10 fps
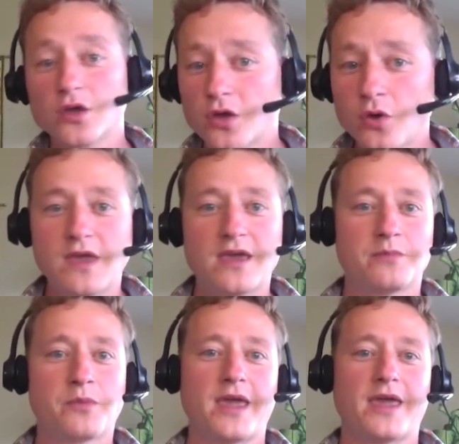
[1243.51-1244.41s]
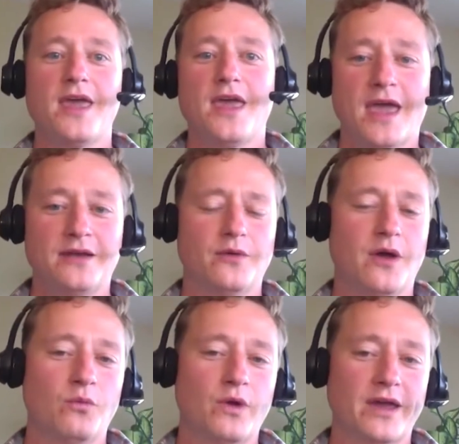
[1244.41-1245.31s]
Go take a break. And
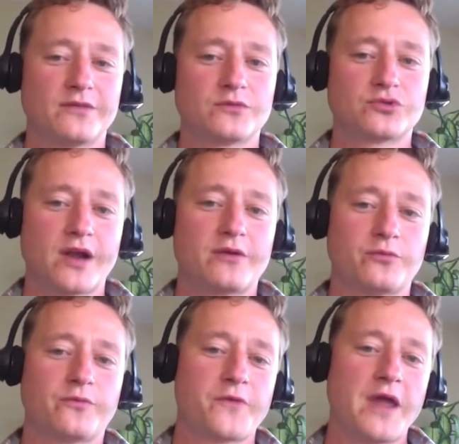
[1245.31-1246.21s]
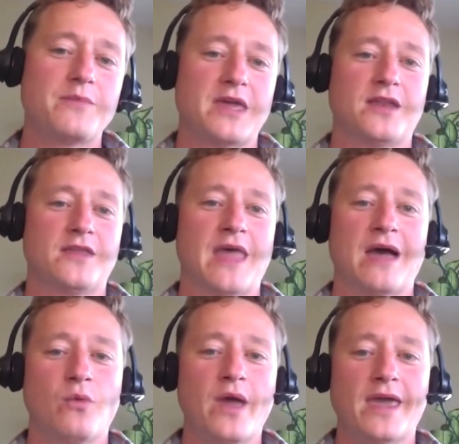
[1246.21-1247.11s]
when I try to frame it in
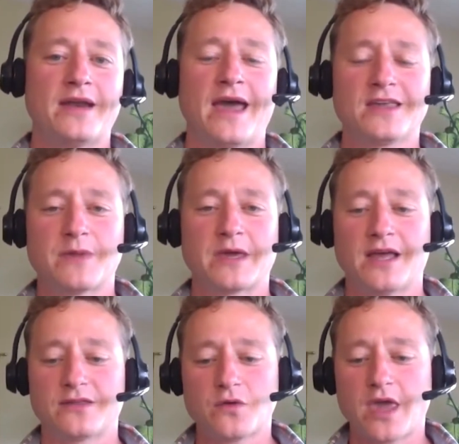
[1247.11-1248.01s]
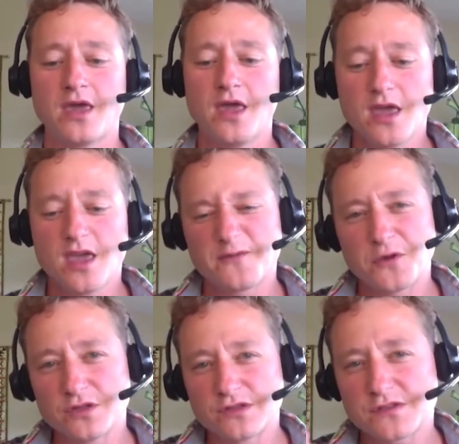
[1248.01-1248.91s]
that way, and I ask my clients, okay, if you
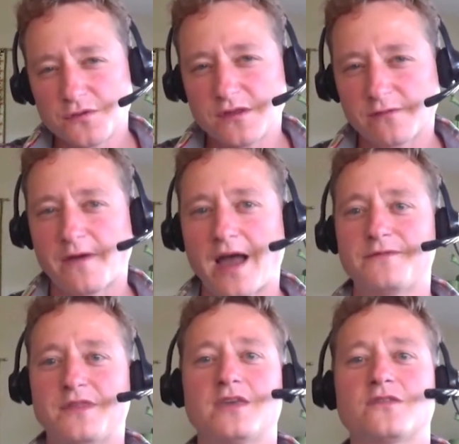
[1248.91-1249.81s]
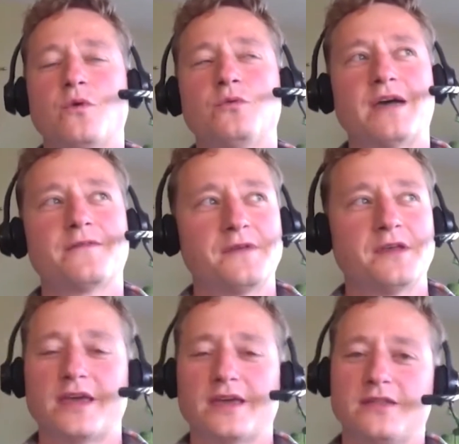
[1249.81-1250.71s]
could just do these 5 things, what would that
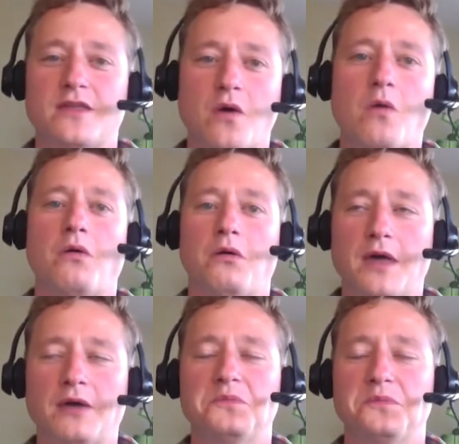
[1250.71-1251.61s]
feel like? And they go, oh, that'd